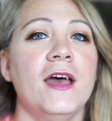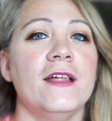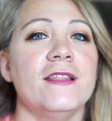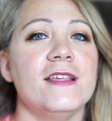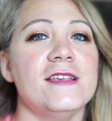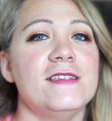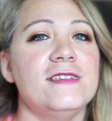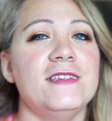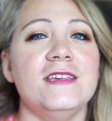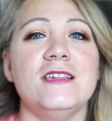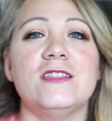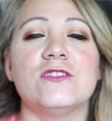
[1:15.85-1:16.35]
they
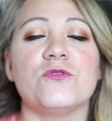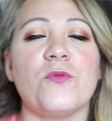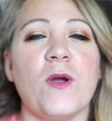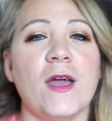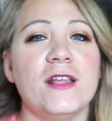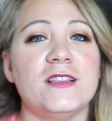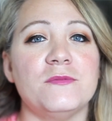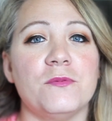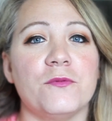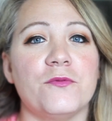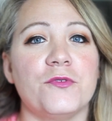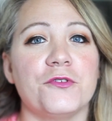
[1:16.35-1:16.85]
see
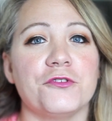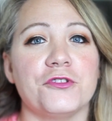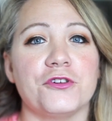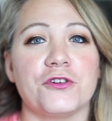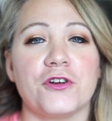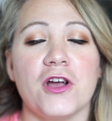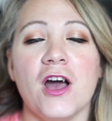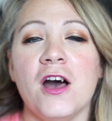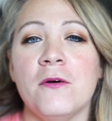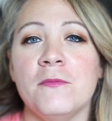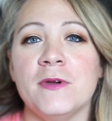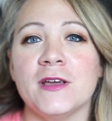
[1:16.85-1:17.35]
threats before they're
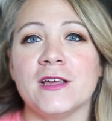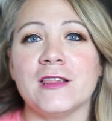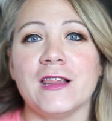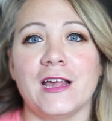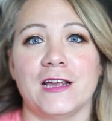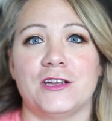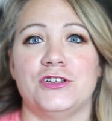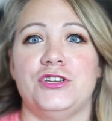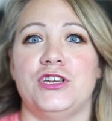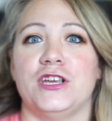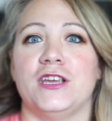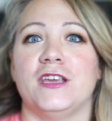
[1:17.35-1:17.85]
coming,
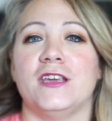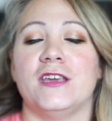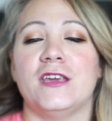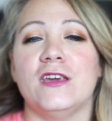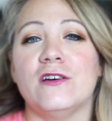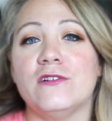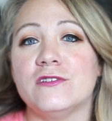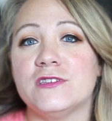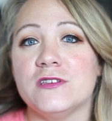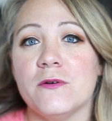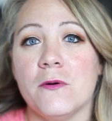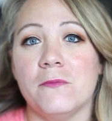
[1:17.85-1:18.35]
like she can
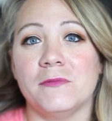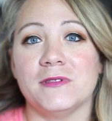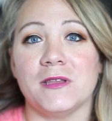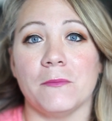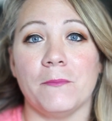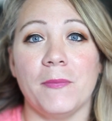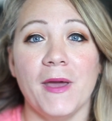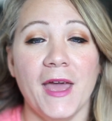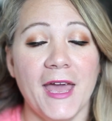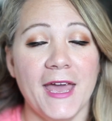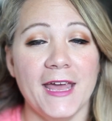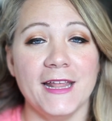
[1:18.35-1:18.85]
kill someone with a
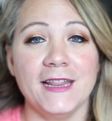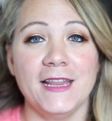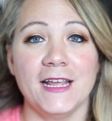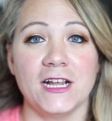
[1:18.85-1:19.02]
pen,